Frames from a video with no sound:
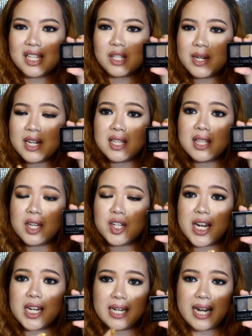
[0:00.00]
This one is in
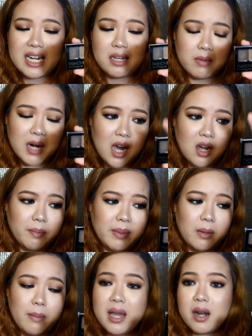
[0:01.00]
the shade light brown,
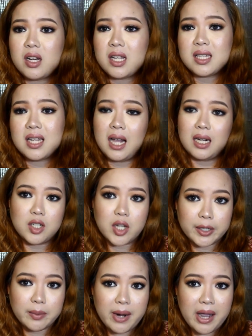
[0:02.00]
pero meron din silang
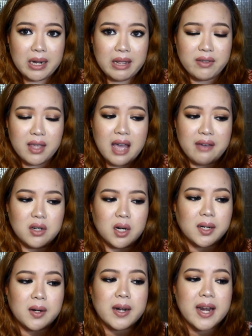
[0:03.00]
dark brown if you have
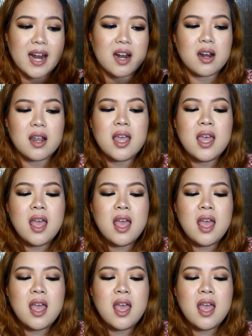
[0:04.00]
darker hair.